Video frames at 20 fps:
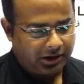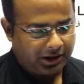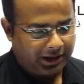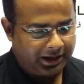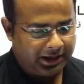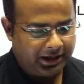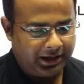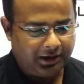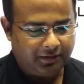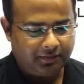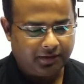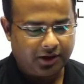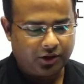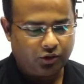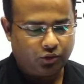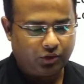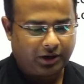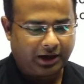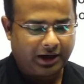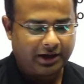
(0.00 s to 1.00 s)
Anyone
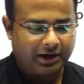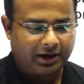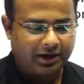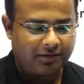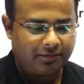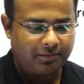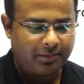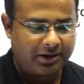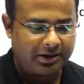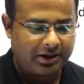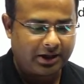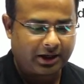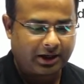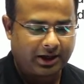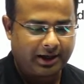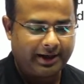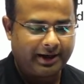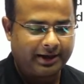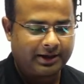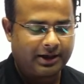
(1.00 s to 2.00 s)
who can give me the
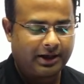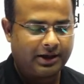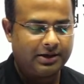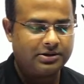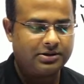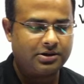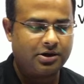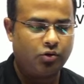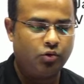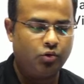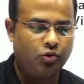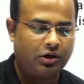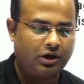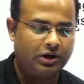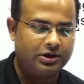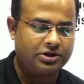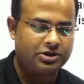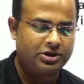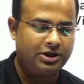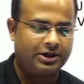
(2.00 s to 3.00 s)
correct answer, who
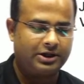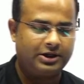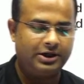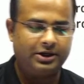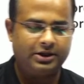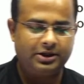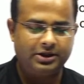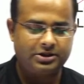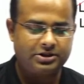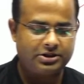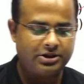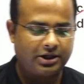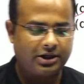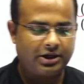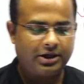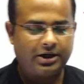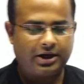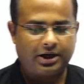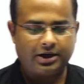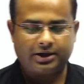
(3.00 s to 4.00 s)
constructed this
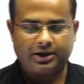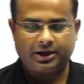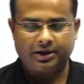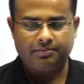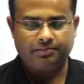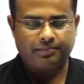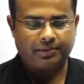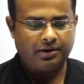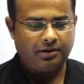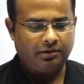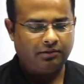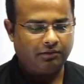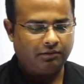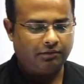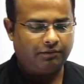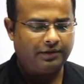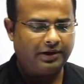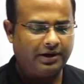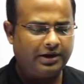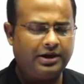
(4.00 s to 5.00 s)
Jagannath temple?
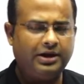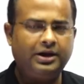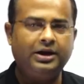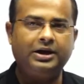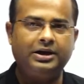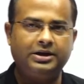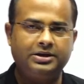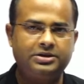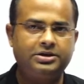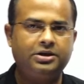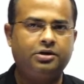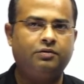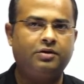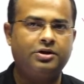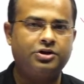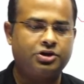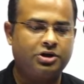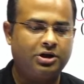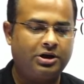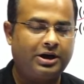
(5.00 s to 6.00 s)
Very easy
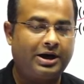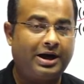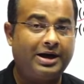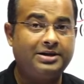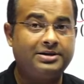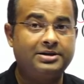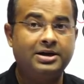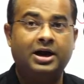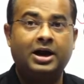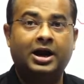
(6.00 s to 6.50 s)
question, guys.